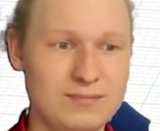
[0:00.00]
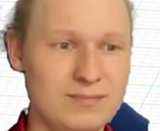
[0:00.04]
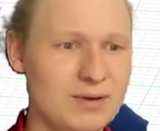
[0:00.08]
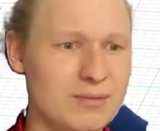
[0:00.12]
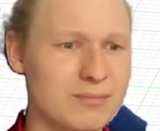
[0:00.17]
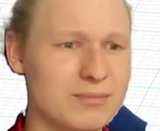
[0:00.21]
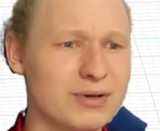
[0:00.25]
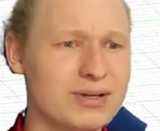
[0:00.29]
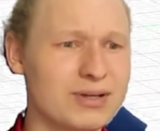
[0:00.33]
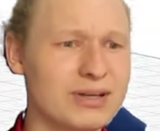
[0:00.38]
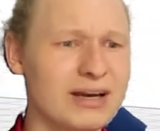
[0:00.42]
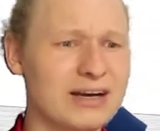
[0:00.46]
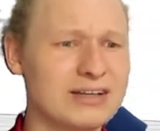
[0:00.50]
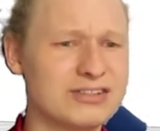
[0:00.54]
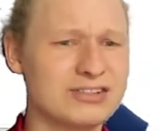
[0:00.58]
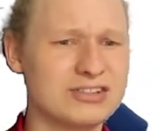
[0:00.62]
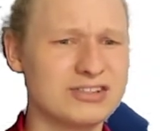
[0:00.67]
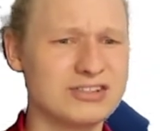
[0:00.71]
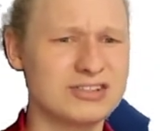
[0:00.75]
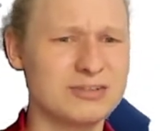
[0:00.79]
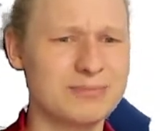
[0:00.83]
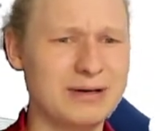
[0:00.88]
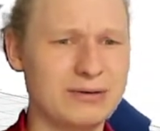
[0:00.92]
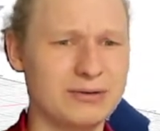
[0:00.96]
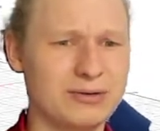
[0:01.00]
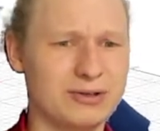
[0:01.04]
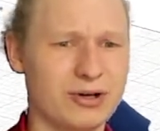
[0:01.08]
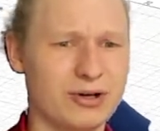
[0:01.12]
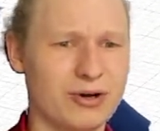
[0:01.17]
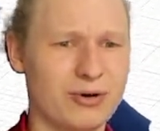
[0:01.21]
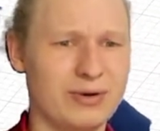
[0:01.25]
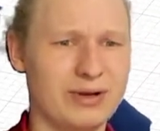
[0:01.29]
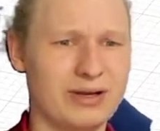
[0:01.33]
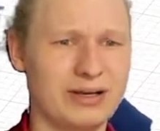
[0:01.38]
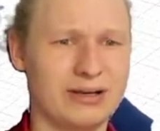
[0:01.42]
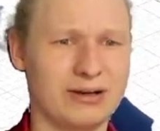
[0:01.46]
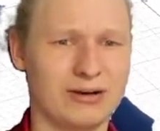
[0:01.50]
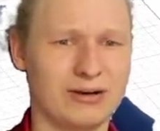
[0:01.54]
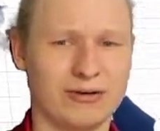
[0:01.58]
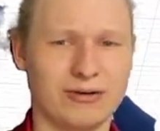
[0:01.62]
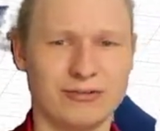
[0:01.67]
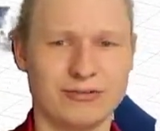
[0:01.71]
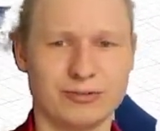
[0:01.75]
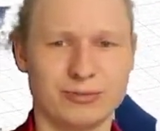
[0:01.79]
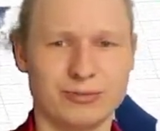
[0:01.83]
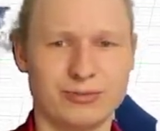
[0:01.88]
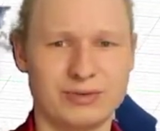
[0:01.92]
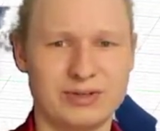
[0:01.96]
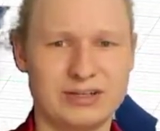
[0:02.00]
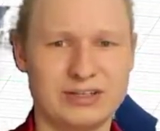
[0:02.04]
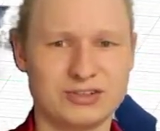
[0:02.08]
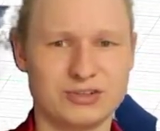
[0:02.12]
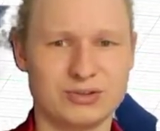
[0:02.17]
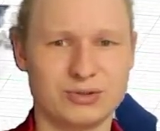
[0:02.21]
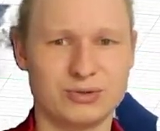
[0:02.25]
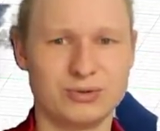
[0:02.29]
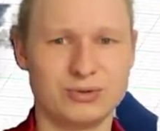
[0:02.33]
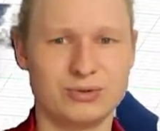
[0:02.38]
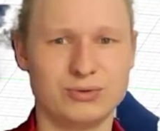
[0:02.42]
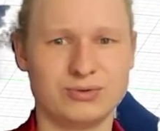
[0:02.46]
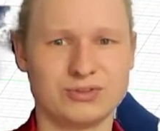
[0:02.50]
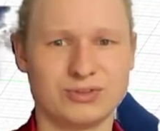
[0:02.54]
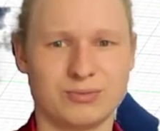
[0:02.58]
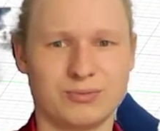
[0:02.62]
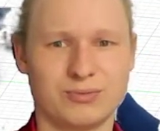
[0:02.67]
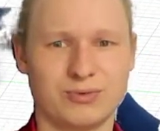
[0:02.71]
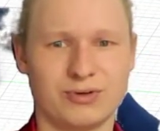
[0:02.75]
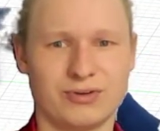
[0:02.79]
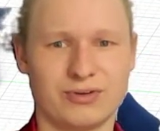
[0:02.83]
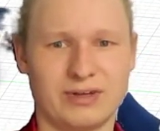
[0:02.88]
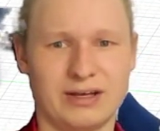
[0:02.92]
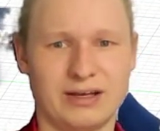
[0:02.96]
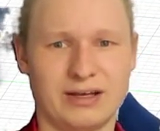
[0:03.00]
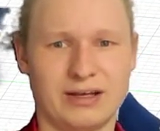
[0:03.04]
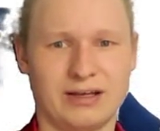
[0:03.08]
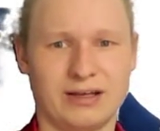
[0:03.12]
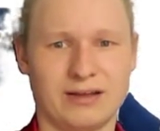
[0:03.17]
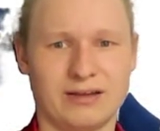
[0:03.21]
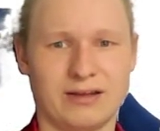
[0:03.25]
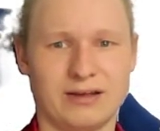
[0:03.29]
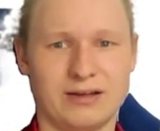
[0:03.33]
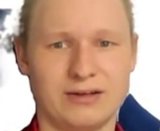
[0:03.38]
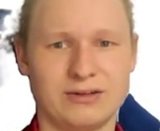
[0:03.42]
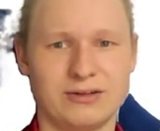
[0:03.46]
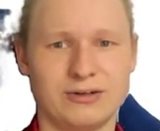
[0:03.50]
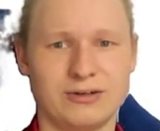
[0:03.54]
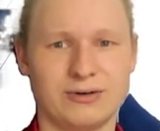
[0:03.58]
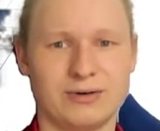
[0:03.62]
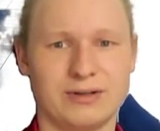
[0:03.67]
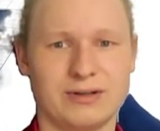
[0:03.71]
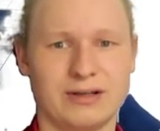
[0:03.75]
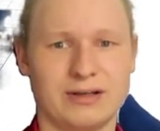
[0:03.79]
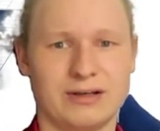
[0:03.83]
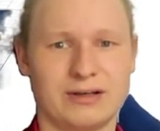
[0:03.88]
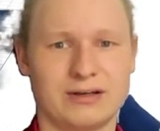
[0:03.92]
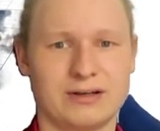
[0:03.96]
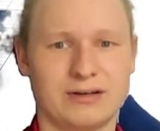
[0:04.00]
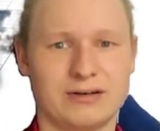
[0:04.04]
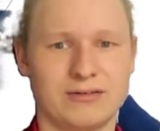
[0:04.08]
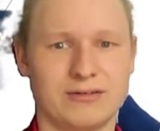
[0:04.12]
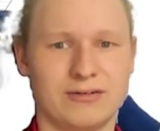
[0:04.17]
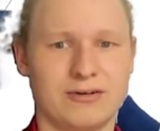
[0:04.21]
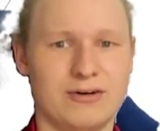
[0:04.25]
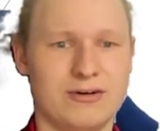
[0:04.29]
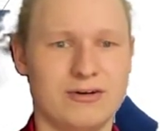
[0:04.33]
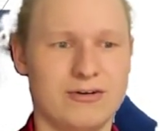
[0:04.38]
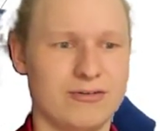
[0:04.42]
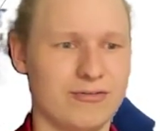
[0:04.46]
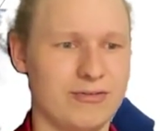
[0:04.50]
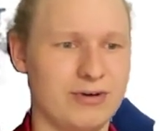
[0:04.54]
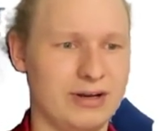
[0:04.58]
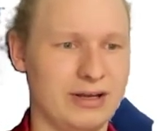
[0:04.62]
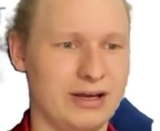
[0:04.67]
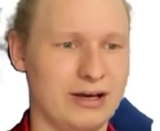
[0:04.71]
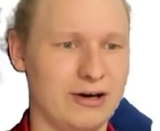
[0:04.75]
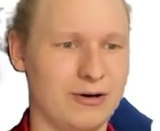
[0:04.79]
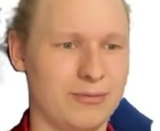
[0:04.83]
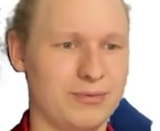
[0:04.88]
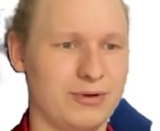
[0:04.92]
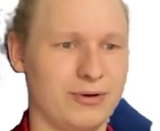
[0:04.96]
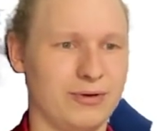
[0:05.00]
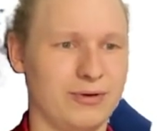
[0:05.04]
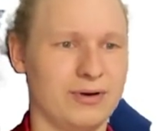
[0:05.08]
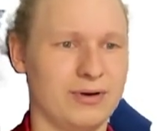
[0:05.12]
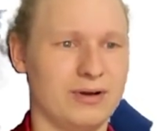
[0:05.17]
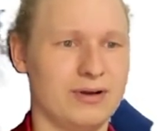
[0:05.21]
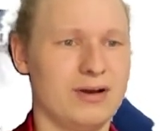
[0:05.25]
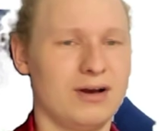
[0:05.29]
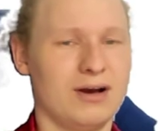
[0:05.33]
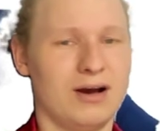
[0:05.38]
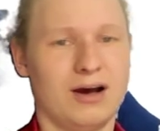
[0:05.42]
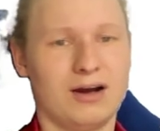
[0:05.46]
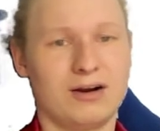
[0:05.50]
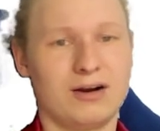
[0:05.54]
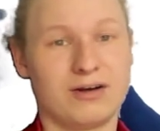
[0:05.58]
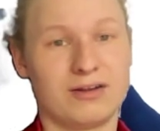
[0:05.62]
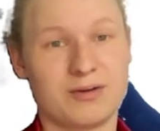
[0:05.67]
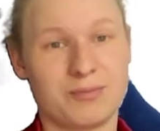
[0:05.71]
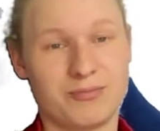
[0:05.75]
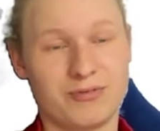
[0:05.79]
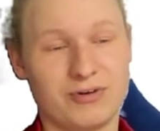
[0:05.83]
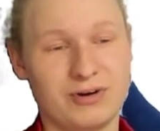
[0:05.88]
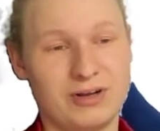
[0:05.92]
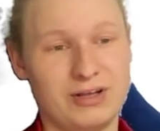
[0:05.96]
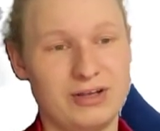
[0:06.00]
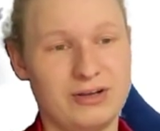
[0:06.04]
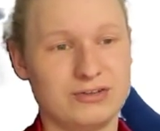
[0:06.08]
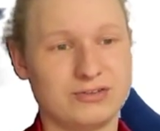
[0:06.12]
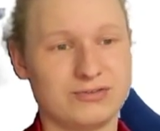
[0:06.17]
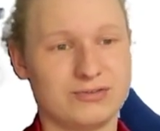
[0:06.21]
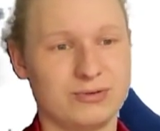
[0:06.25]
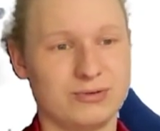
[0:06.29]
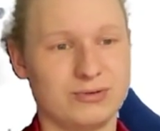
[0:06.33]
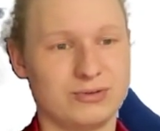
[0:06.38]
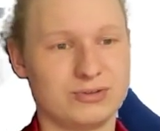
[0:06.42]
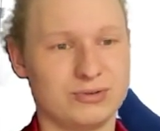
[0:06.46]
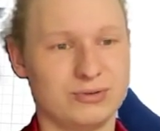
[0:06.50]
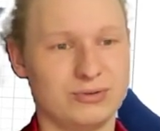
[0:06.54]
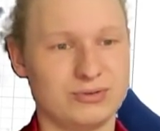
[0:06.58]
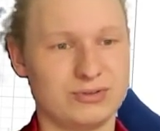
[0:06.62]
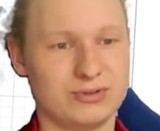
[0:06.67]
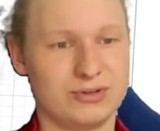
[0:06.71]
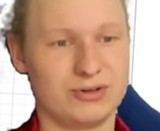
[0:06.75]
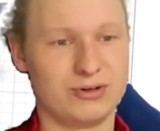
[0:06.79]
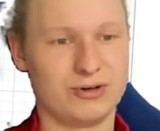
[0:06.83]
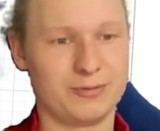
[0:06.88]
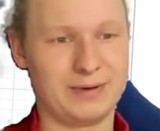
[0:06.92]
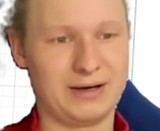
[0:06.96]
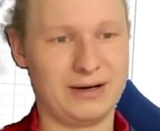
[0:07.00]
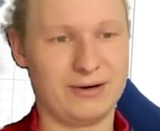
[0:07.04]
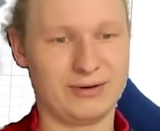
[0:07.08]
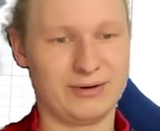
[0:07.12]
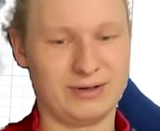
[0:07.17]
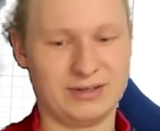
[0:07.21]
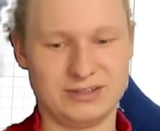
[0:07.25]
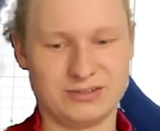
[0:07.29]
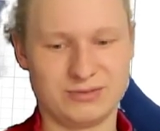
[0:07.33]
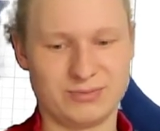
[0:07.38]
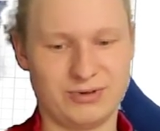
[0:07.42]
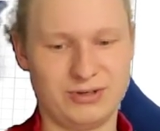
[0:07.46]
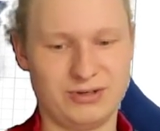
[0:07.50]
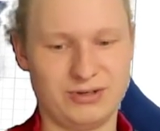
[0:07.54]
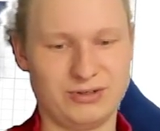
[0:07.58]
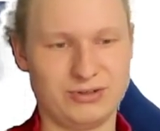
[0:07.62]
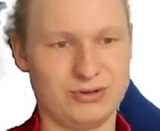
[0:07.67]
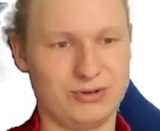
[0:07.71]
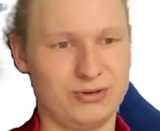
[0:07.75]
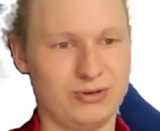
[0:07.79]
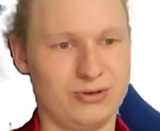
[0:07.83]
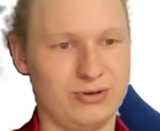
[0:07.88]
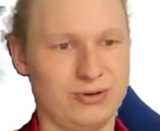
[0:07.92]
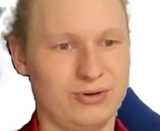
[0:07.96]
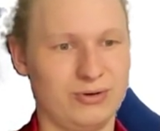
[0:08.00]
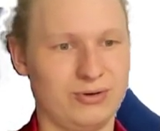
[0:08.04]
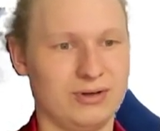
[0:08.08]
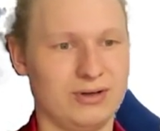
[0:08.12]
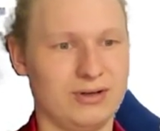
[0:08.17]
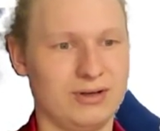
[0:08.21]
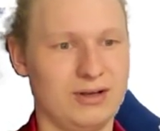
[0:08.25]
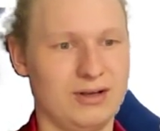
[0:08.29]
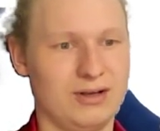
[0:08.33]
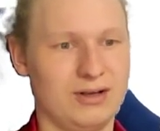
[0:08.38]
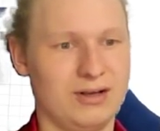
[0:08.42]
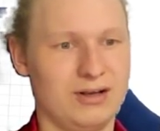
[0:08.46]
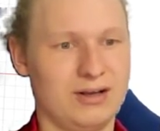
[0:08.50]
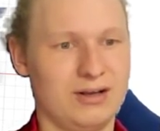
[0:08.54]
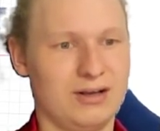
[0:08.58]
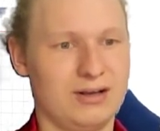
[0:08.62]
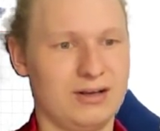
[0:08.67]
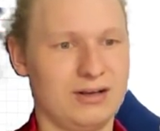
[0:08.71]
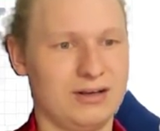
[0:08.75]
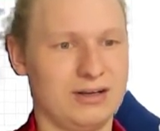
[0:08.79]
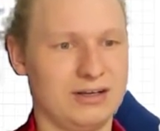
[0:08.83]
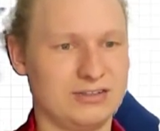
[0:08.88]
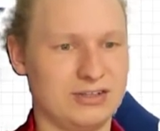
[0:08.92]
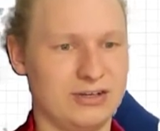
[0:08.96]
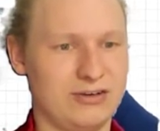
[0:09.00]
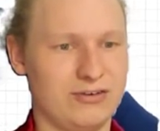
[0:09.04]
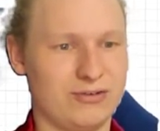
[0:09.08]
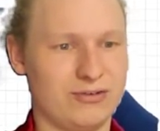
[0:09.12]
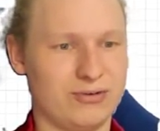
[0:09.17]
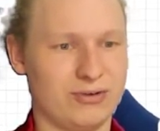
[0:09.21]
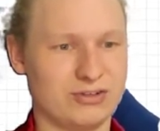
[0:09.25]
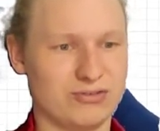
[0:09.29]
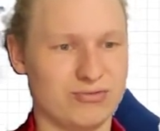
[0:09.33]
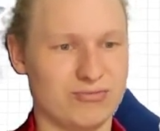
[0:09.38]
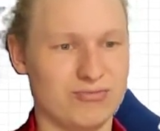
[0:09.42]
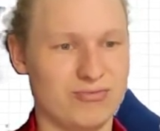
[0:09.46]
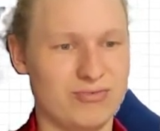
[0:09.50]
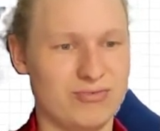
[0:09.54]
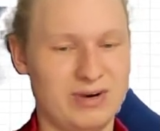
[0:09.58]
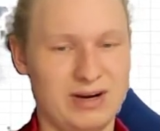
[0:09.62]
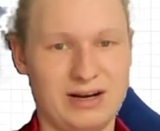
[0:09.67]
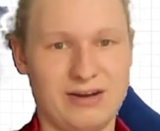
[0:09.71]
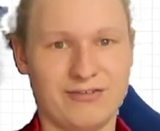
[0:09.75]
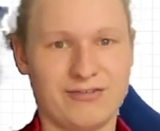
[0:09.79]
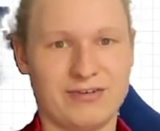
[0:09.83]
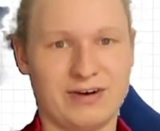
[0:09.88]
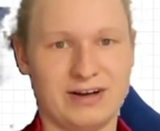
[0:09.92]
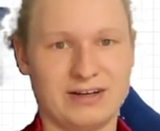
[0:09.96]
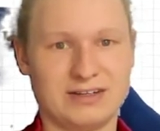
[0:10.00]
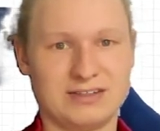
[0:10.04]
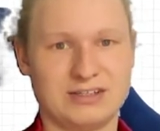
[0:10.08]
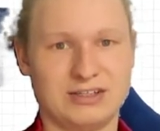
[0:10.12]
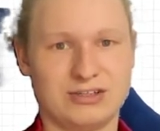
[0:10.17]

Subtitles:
But yeah, it's just about knowing of all these tools and what they do, and they can really help you. Another pretty useful tool to know about is when you do, let's say you've got this really fancy